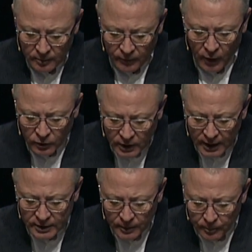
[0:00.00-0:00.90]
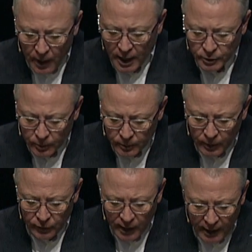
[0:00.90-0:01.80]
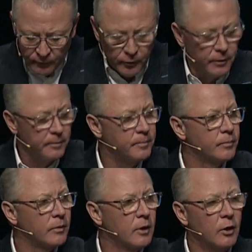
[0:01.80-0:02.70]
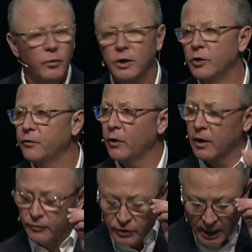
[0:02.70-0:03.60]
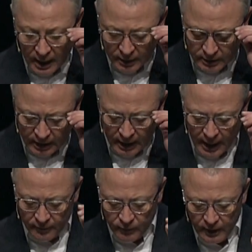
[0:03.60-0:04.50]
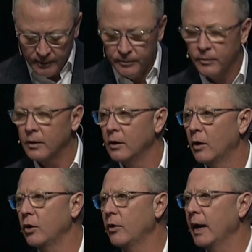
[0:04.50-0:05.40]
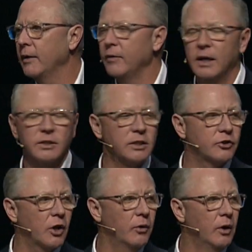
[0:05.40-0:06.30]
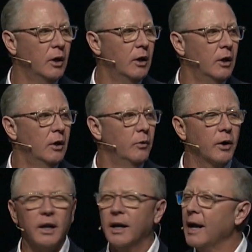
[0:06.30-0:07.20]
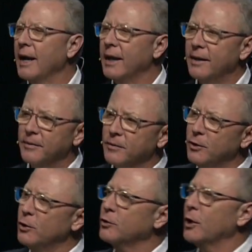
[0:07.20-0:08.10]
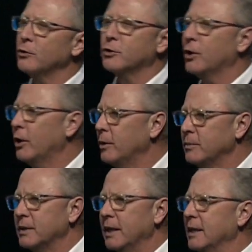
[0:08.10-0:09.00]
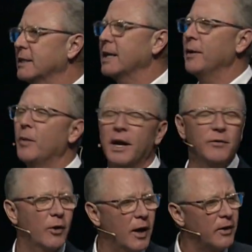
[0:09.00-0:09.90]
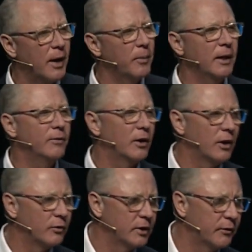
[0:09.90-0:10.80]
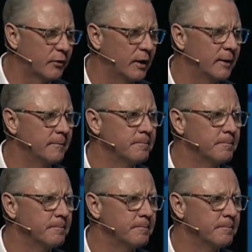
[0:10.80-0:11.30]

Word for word: But, folks, it is impossible to be thankful when you're full of jealousy and envy or you're envious. And so, we're going to kind of use those terms in the same way, even though I, I believe they're a little different.